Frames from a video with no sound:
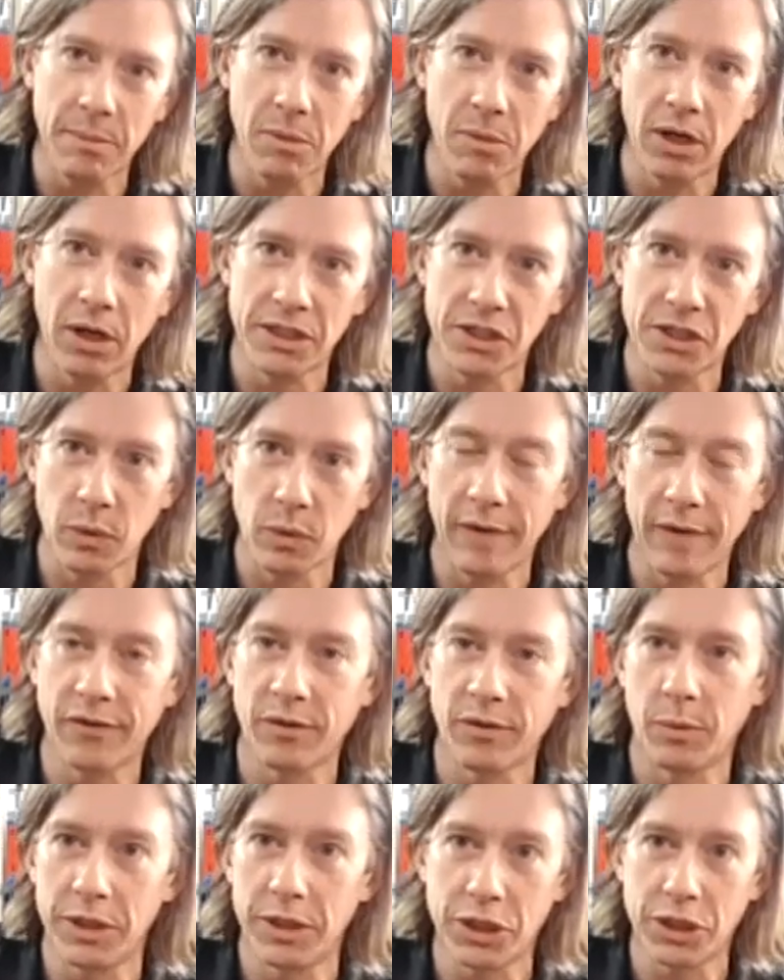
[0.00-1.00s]
I'm on
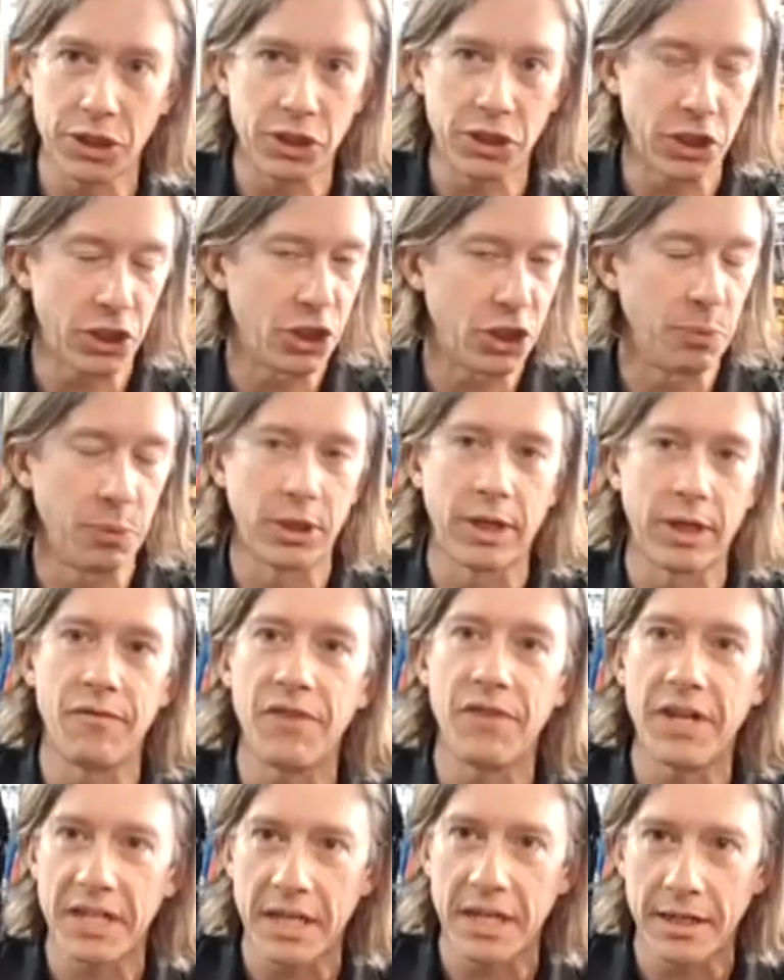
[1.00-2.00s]
Zwift, which is just super
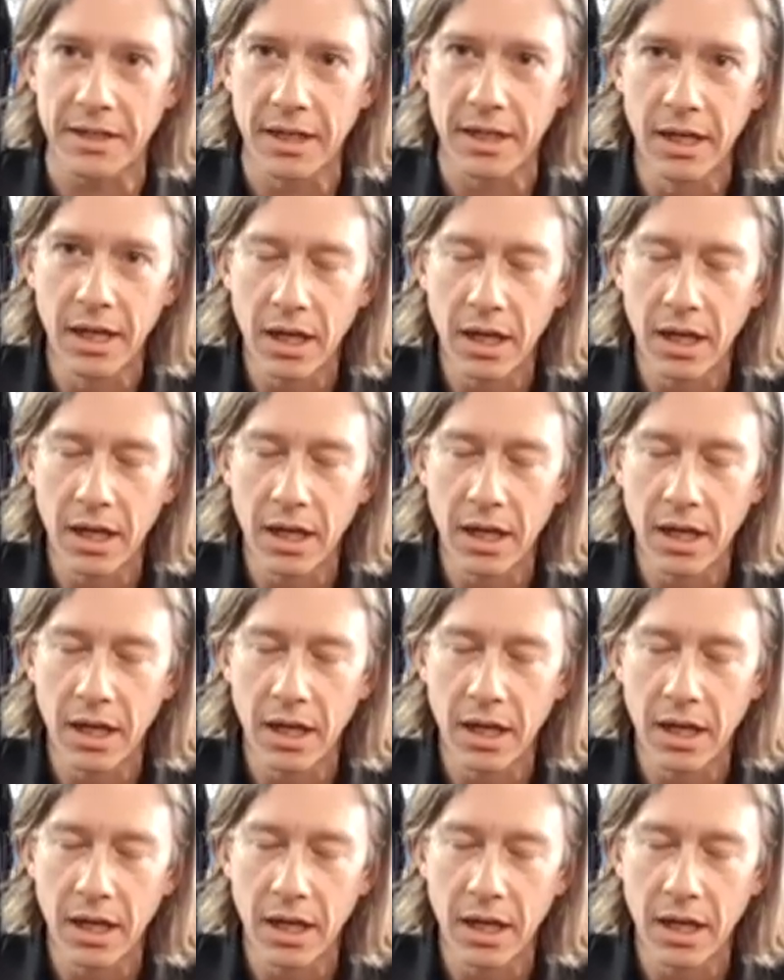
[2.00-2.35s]
convenient